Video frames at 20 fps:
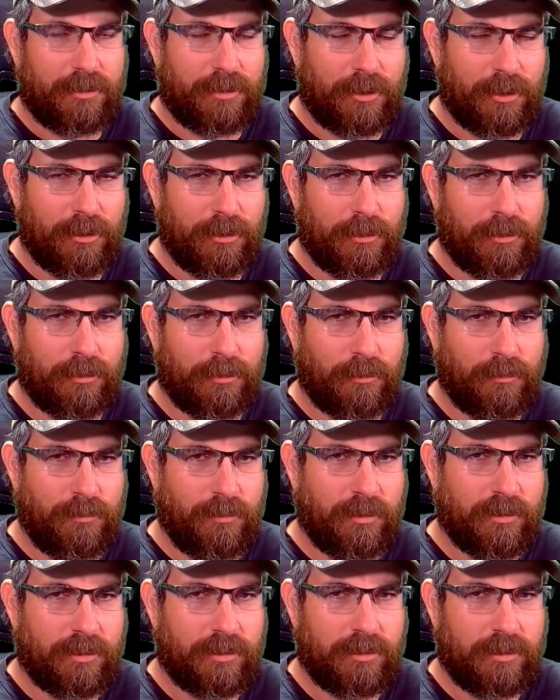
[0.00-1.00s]

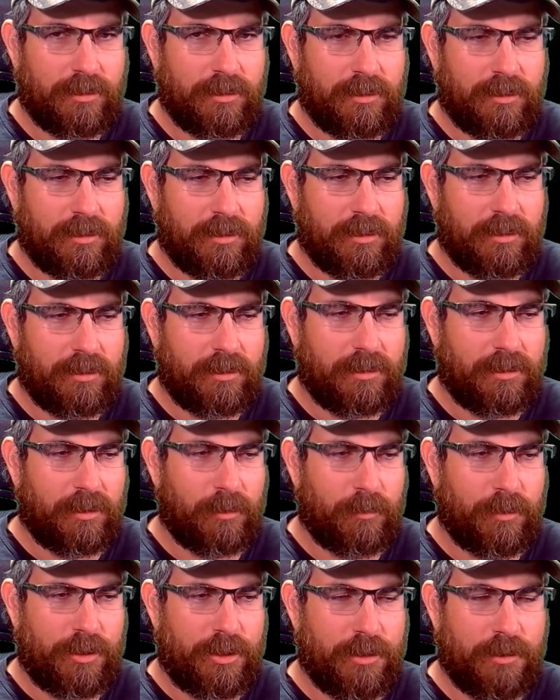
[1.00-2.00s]
Cool.
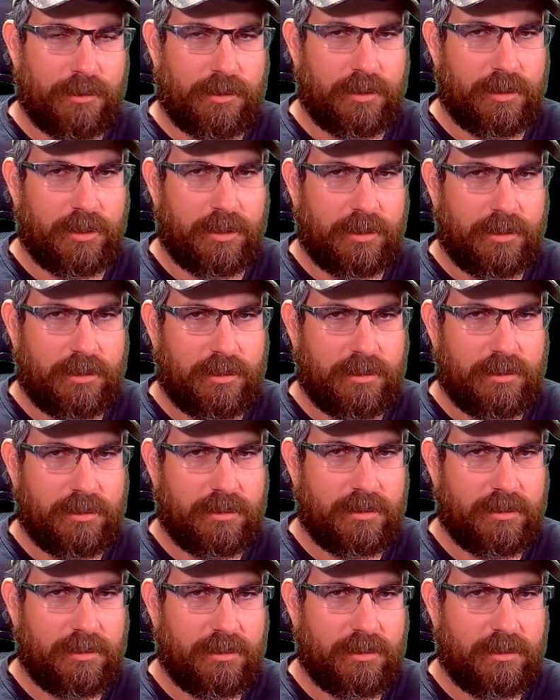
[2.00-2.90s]
No one's using this.